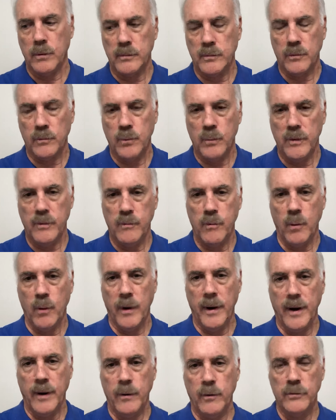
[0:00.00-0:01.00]
24
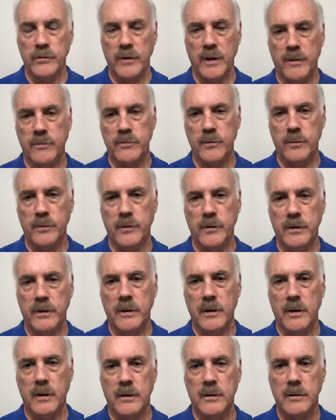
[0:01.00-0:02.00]
hours after
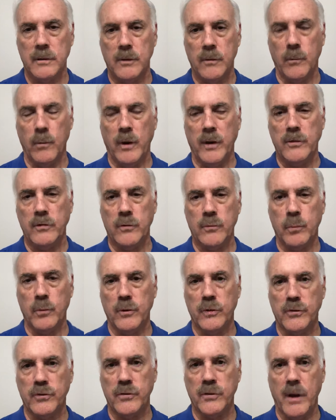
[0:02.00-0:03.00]
the races were
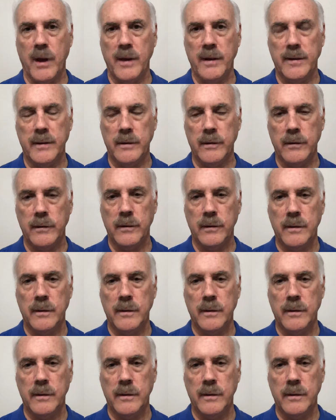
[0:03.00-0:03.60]
decided,